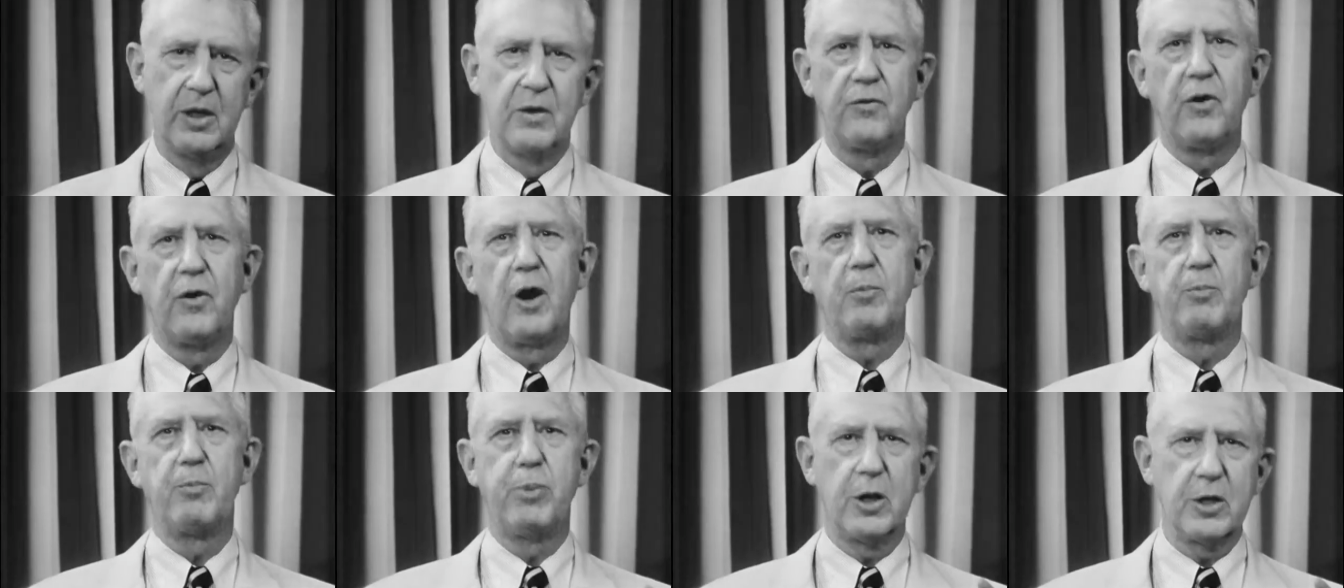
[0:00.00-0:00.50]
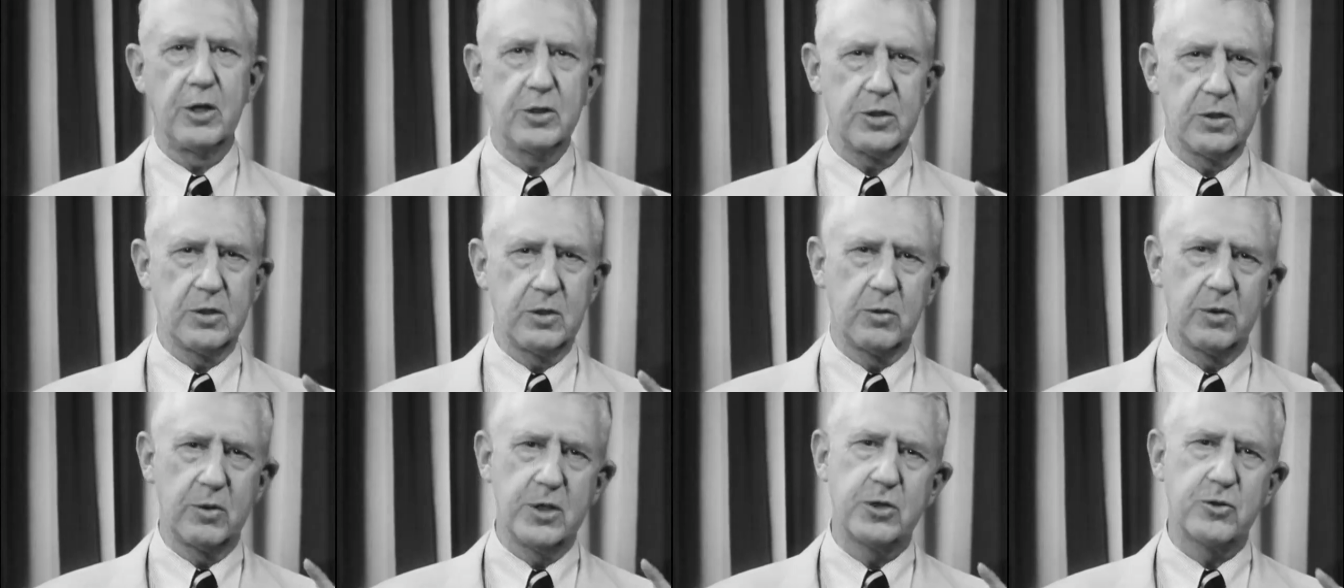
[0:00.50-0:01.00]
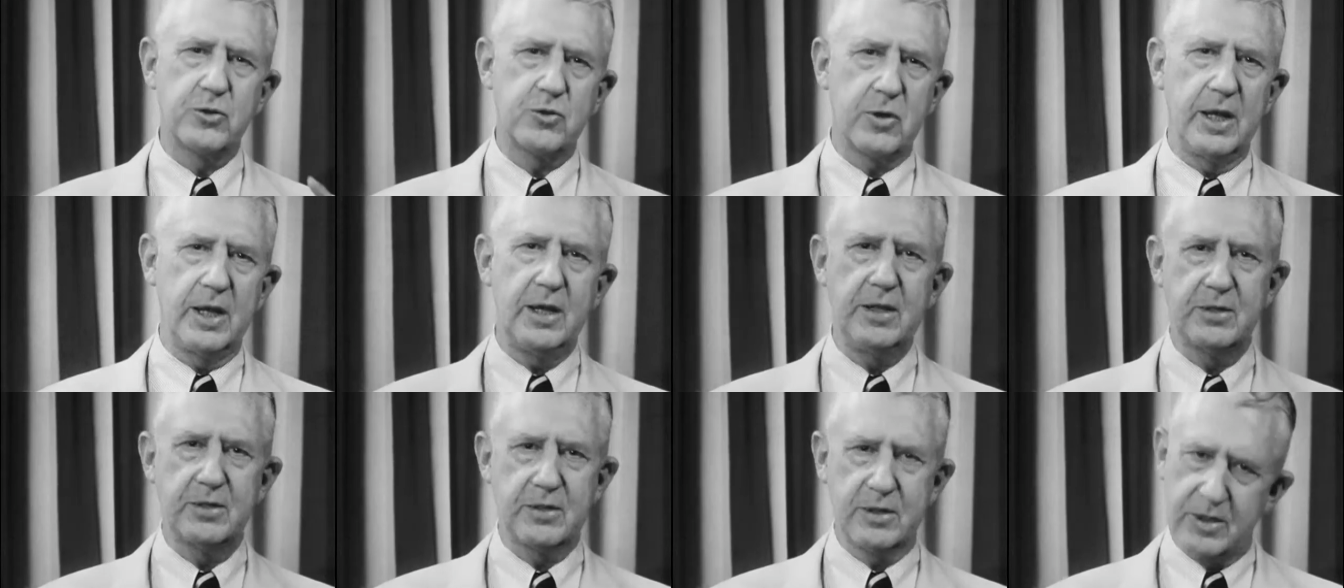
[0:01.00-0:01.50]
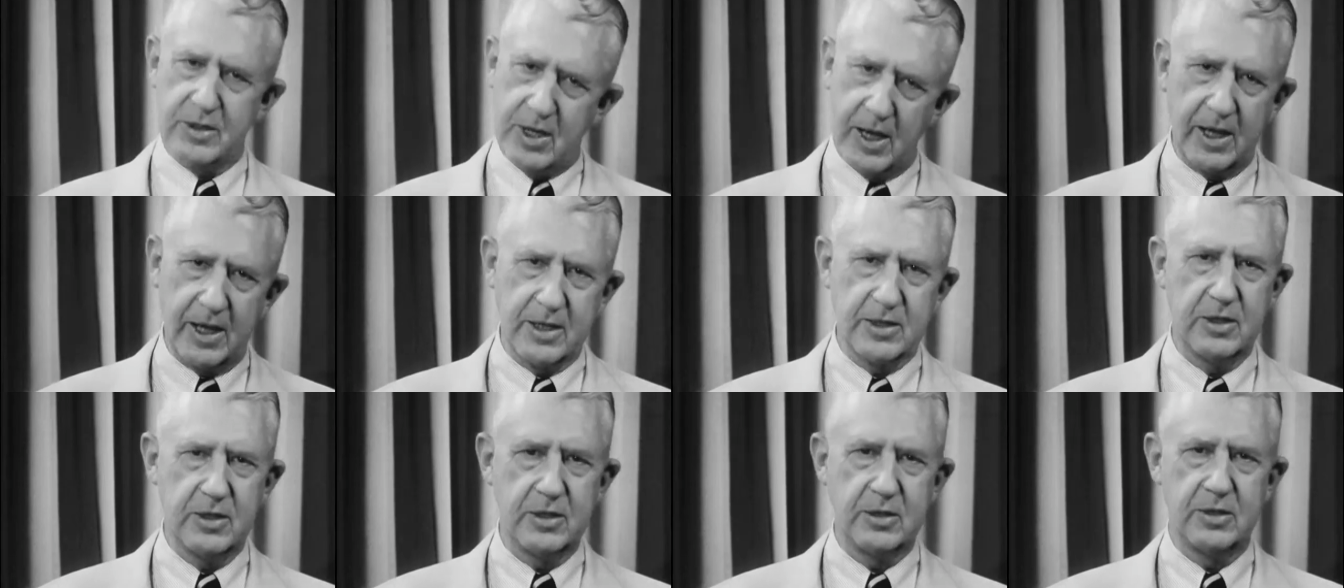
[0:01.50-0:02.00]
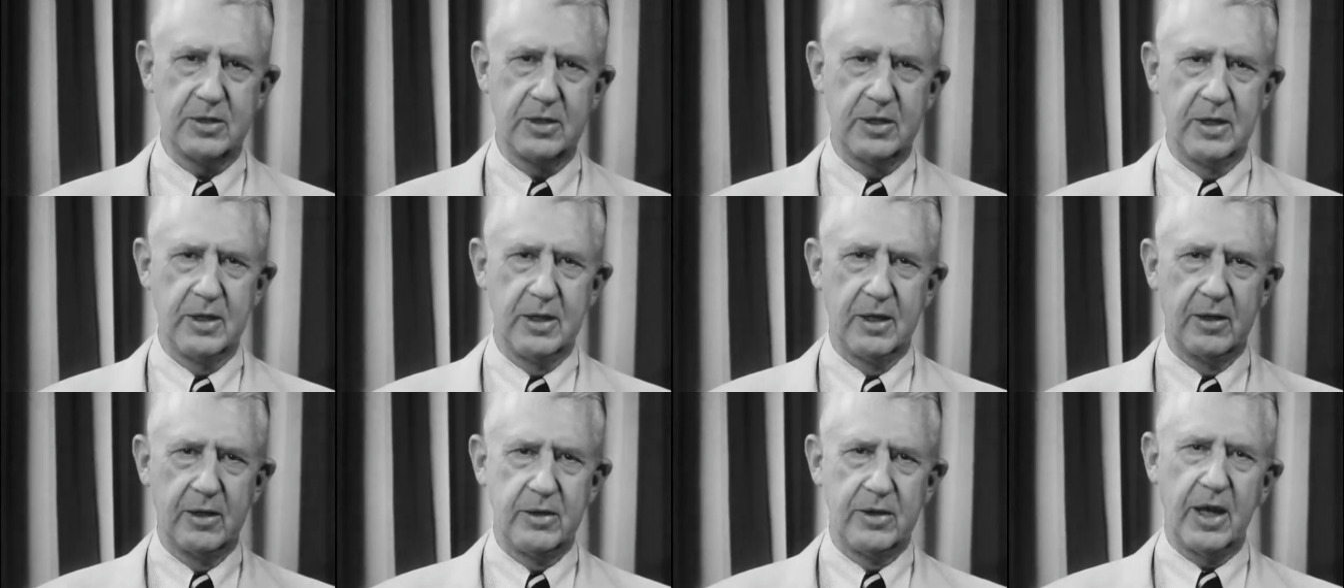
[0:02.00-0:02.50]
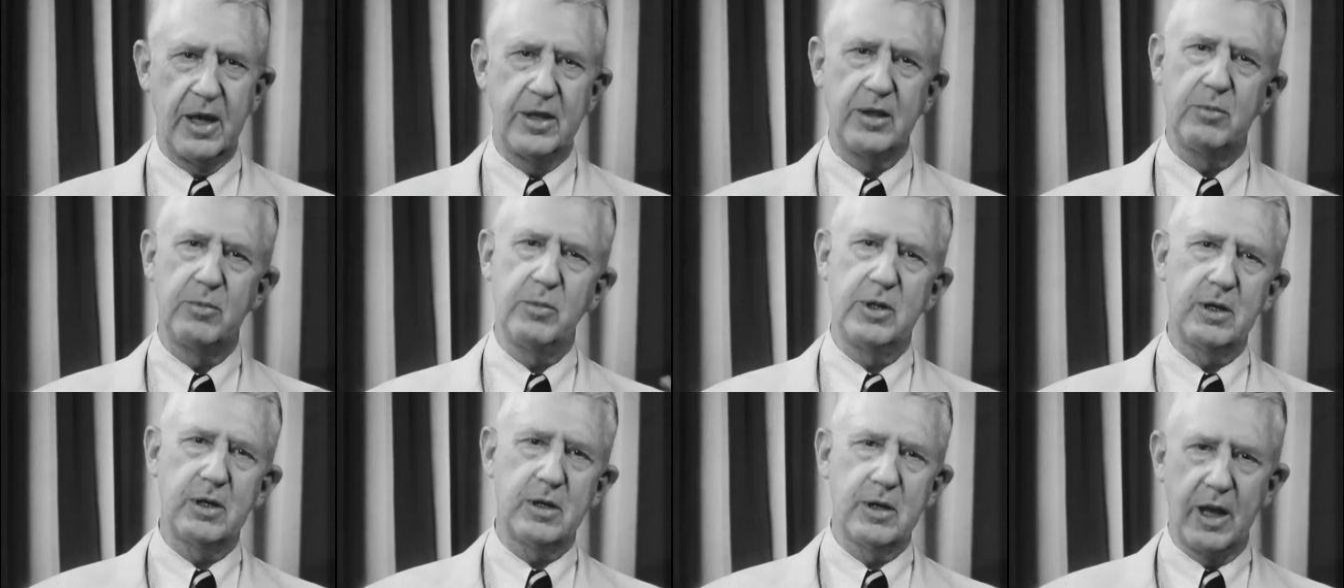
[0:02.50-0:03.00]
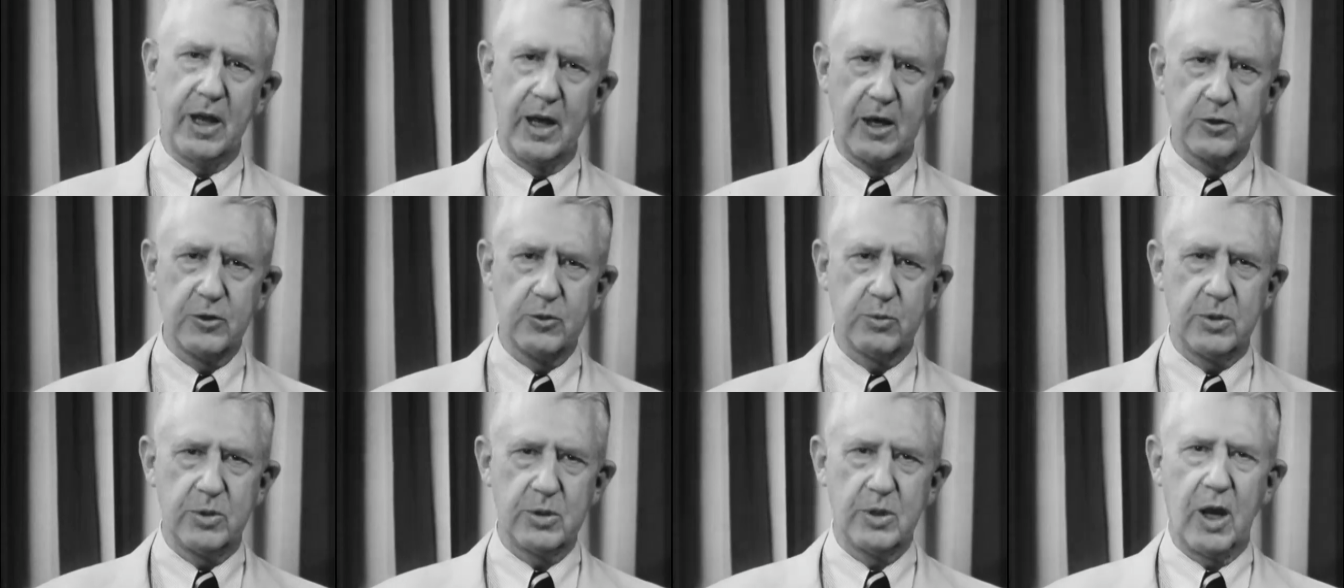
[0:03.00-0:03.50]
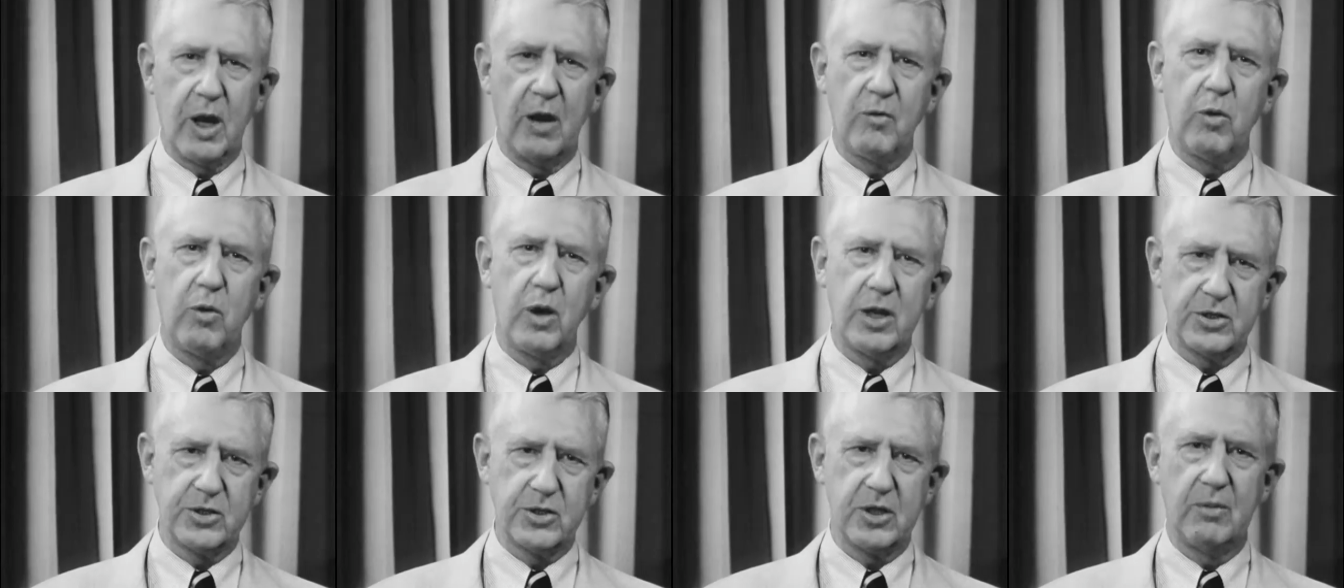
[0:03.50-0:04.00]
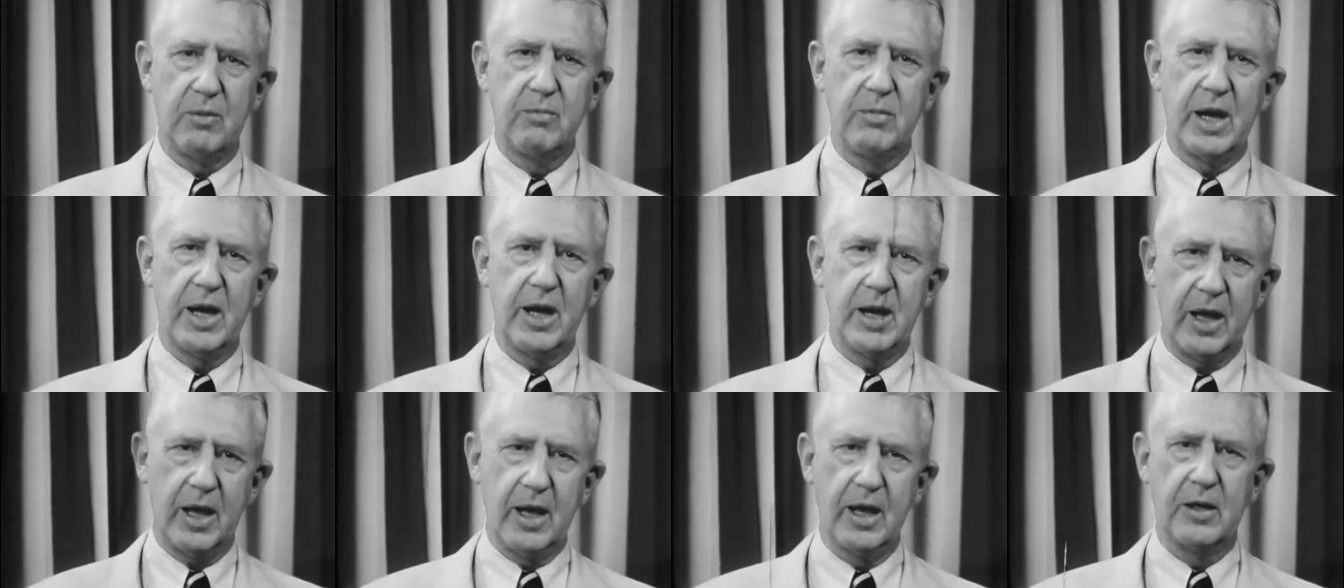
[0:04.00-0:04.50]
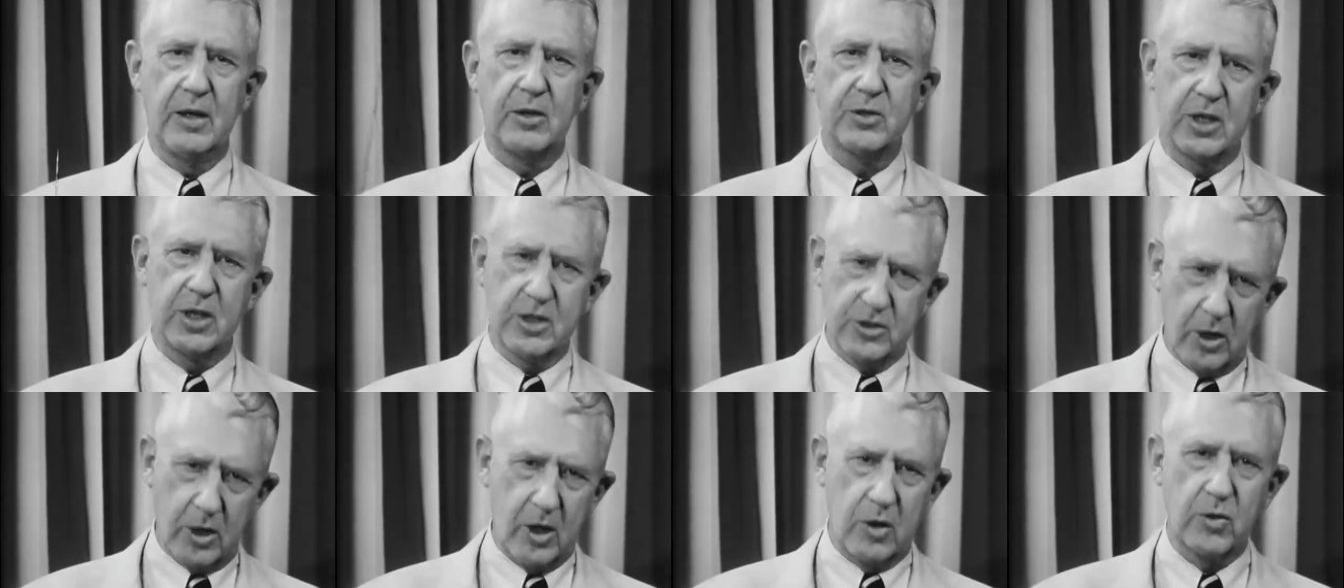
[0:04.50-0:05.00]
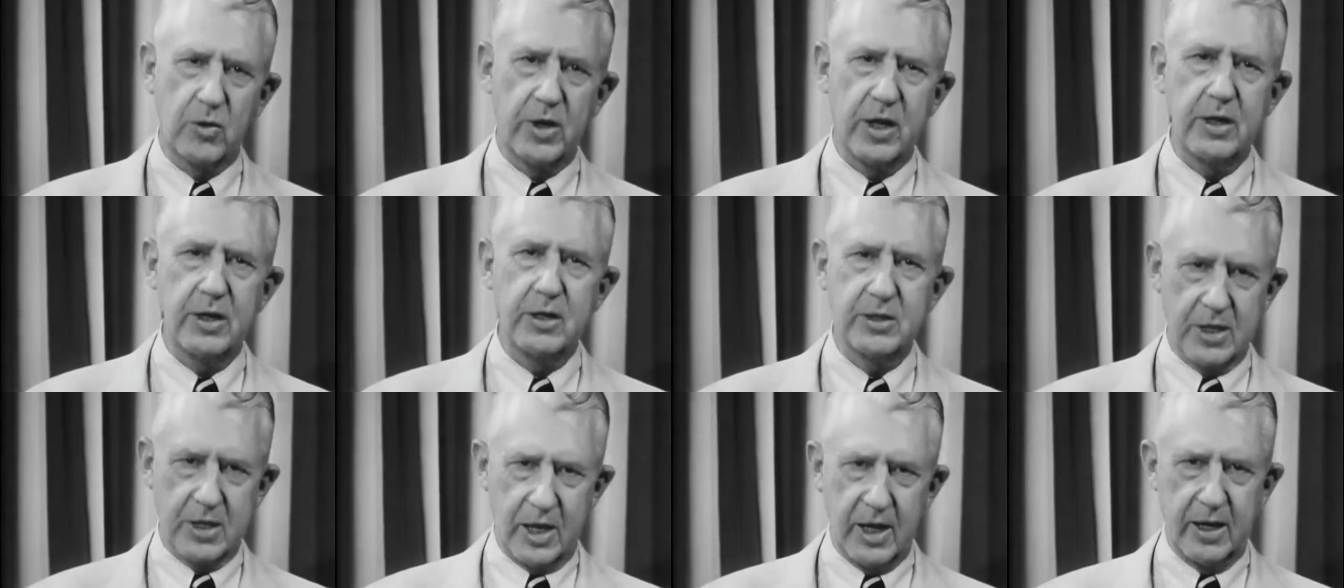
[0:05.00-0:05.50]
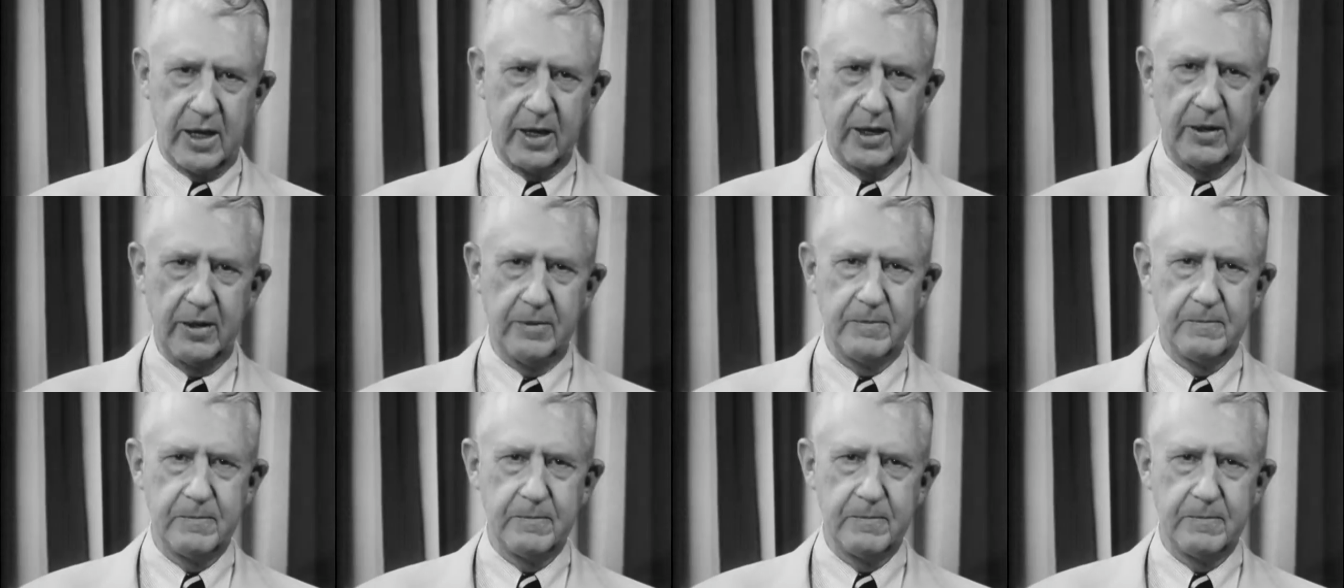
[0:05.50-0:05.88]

for personal restraints and taxes than the mere announcement of what somebody else has already decided.